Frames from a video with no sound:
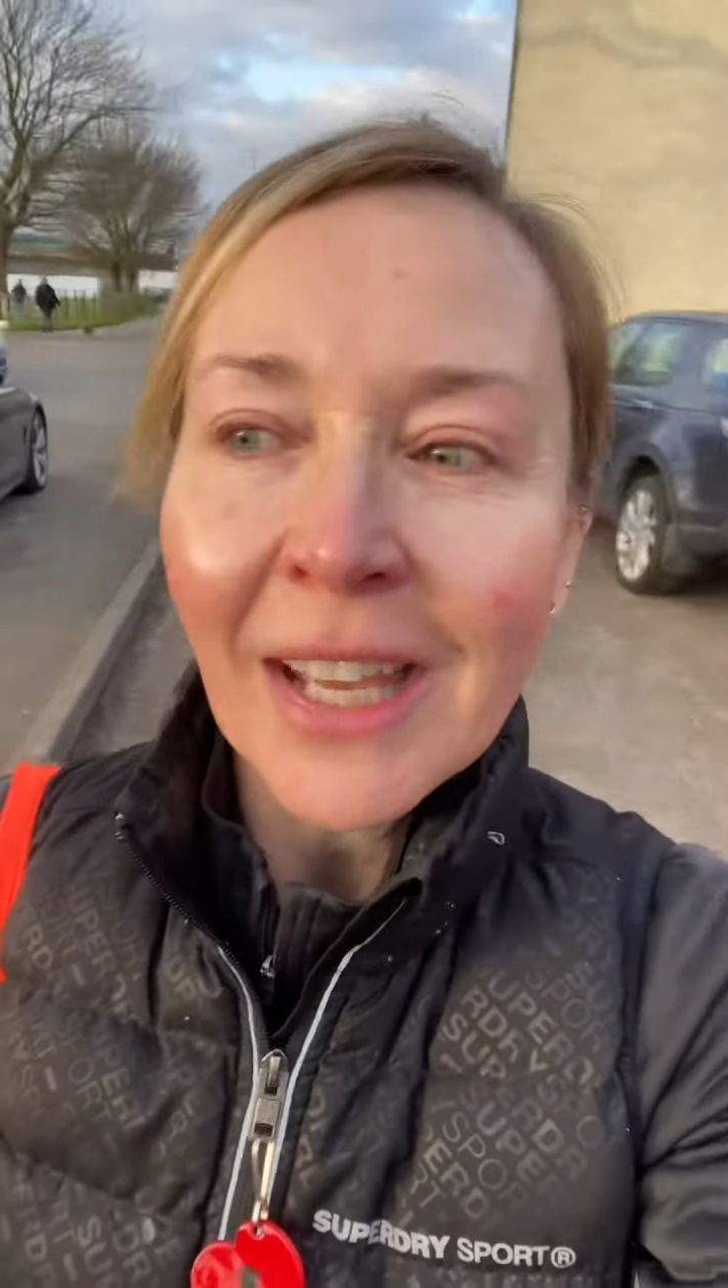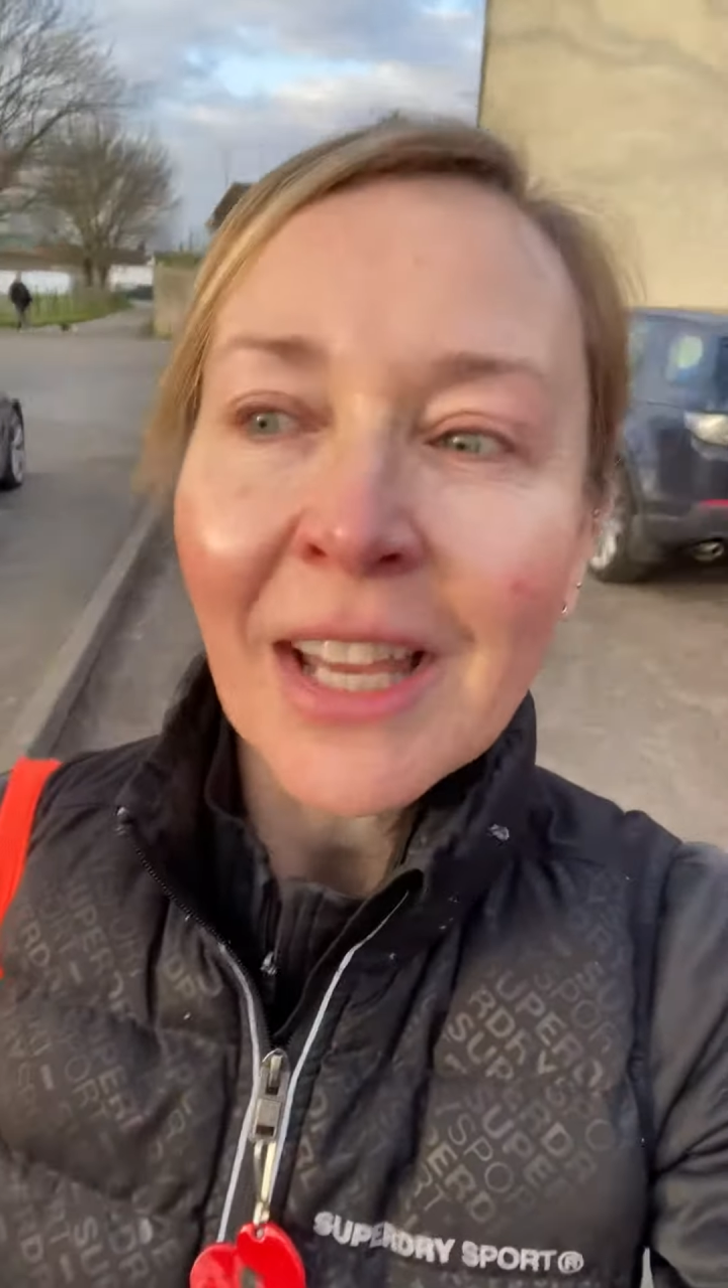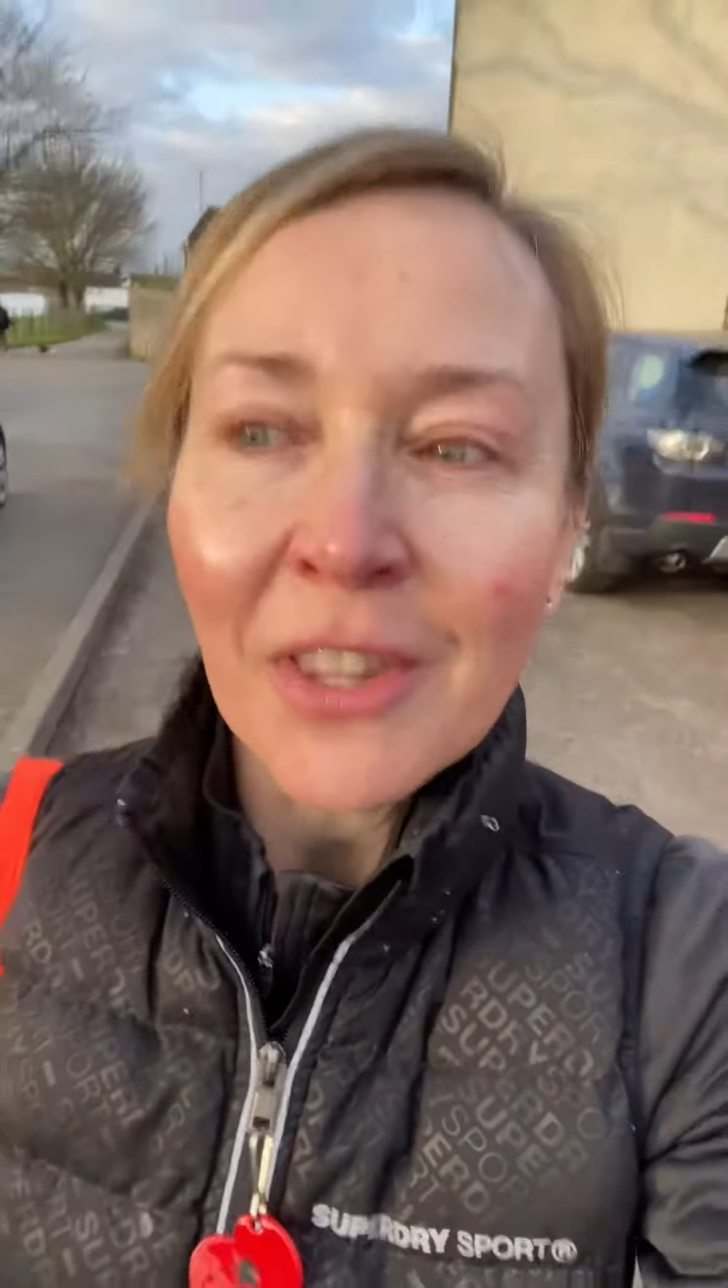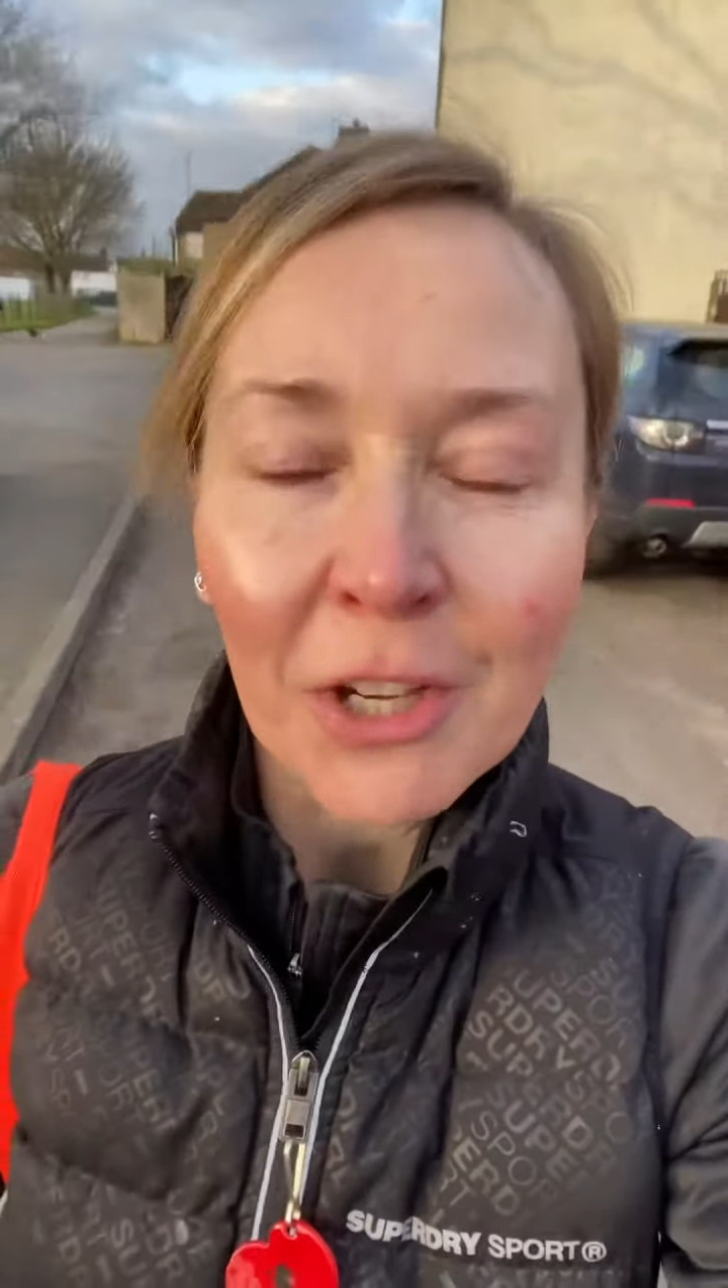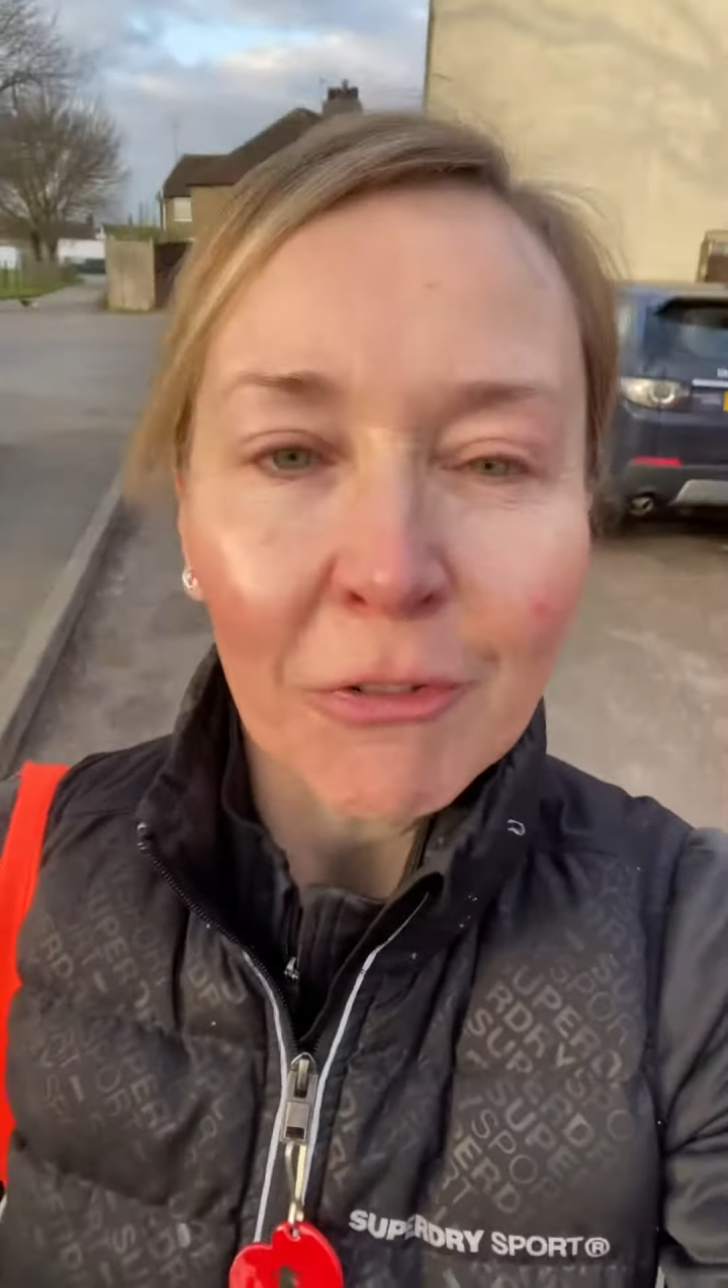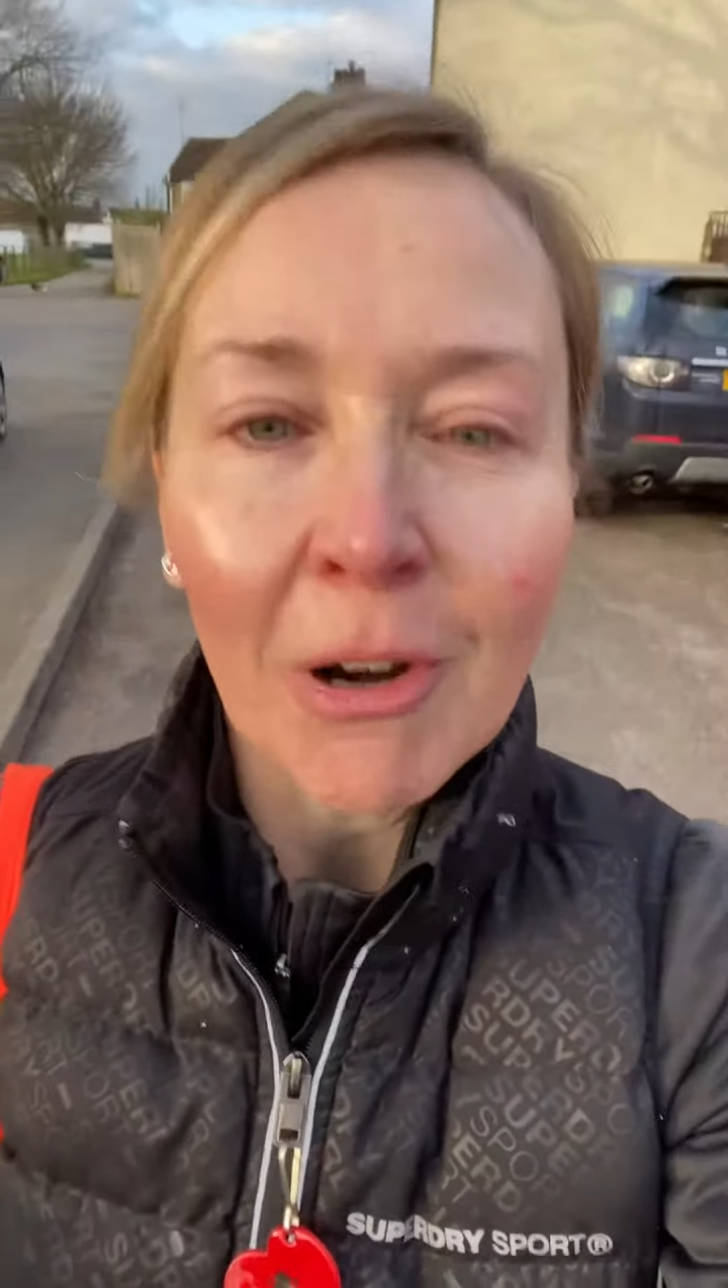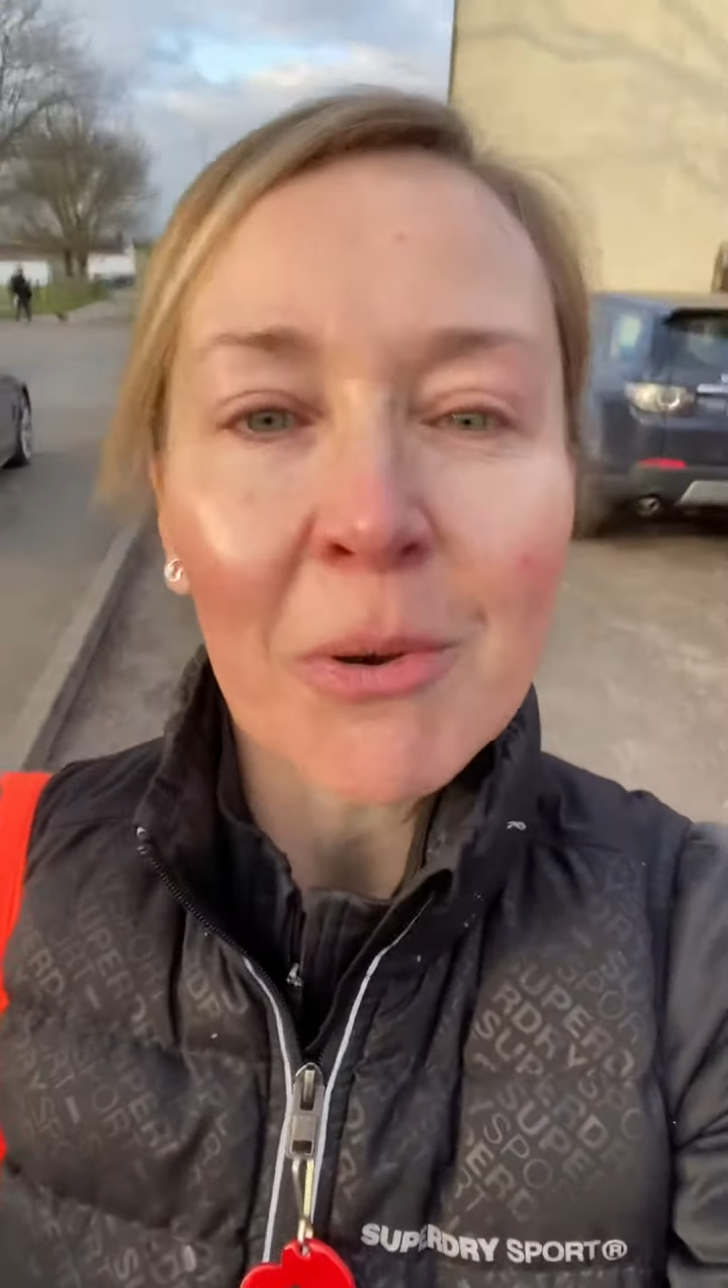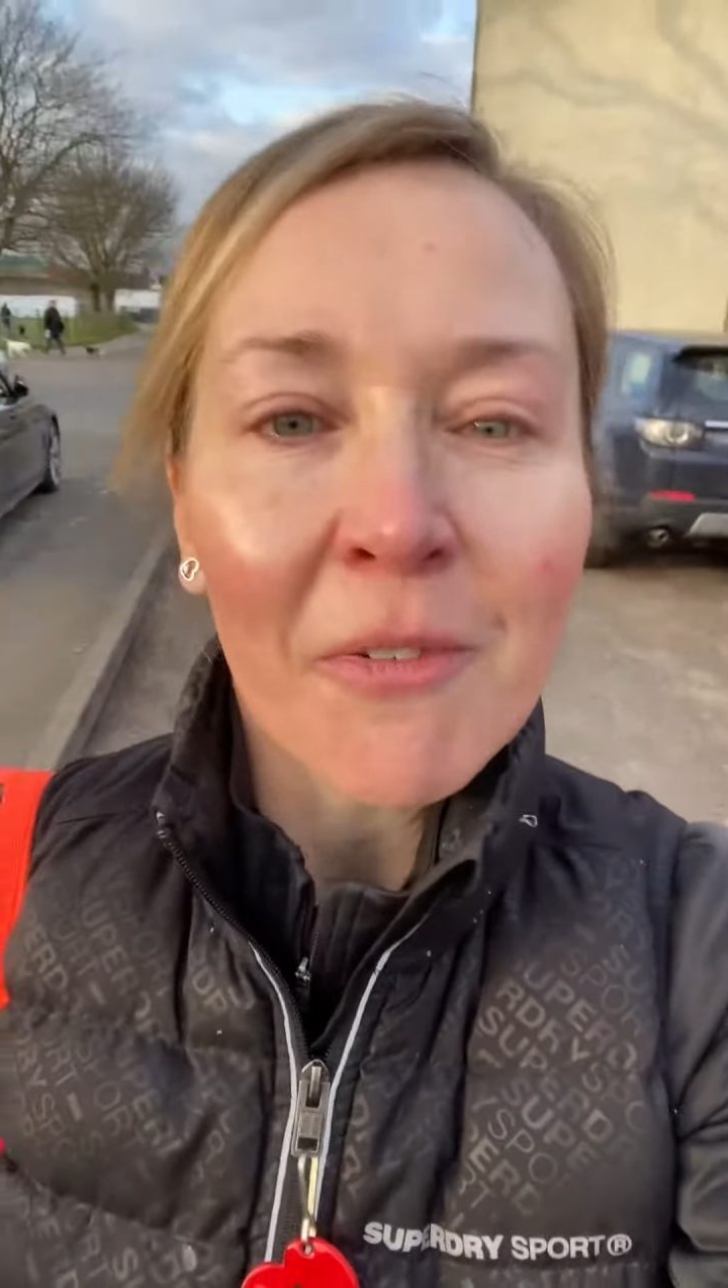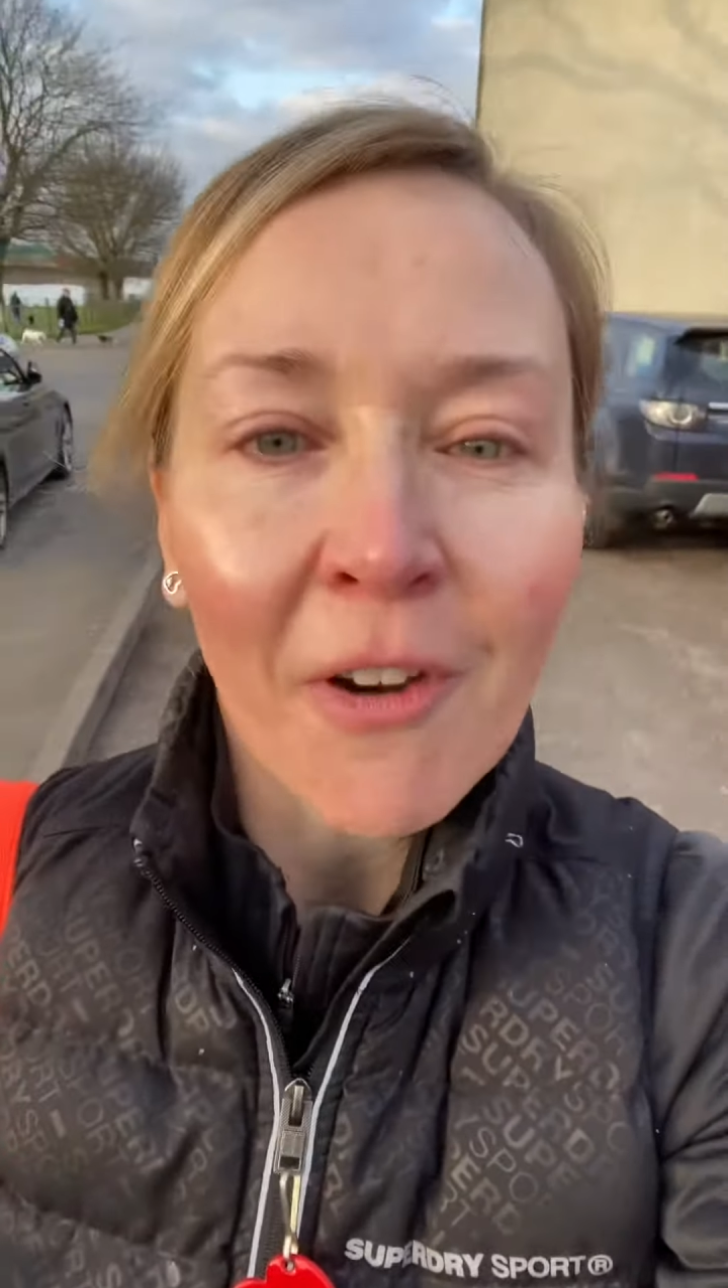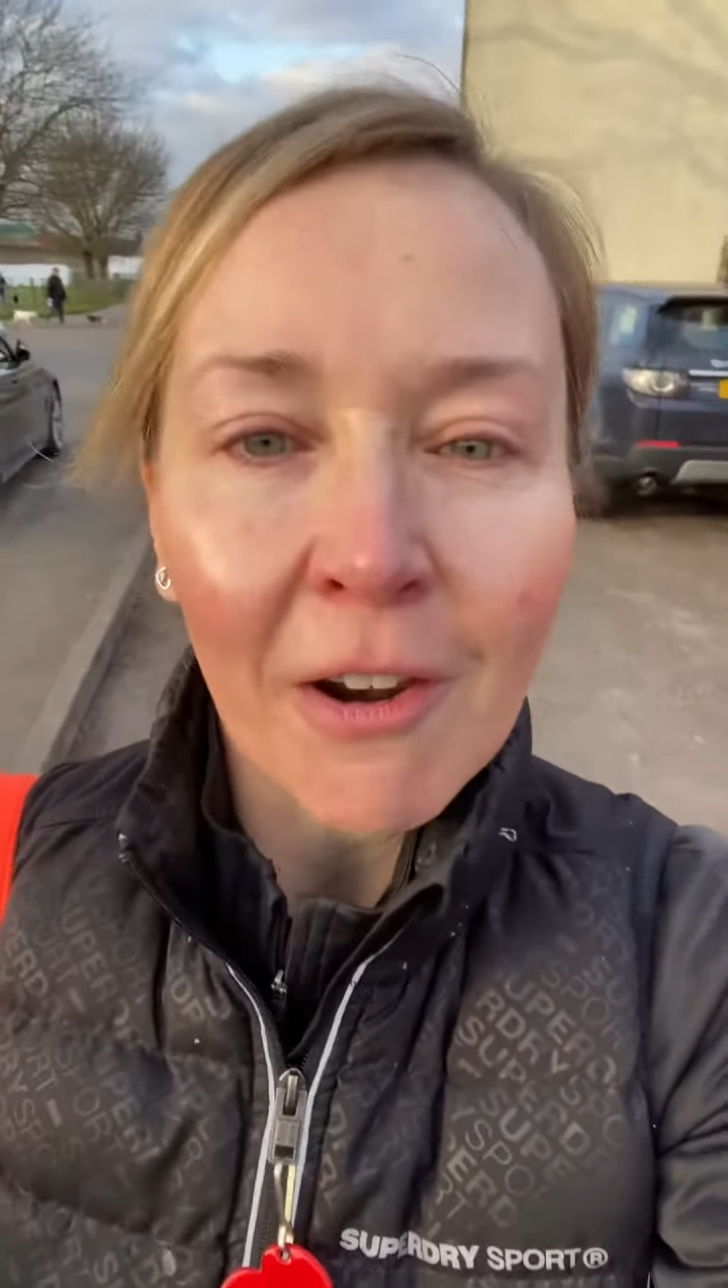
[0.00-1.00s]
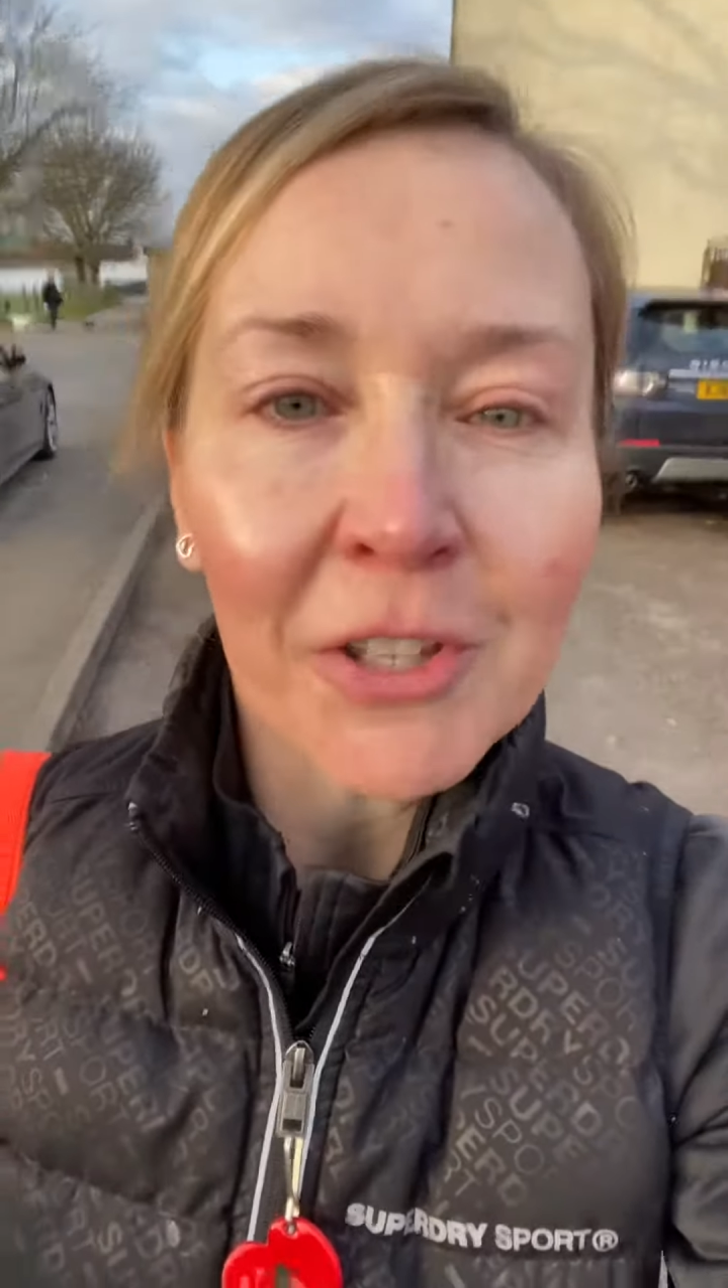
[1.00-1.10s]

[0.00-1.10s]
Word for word: the coronavirus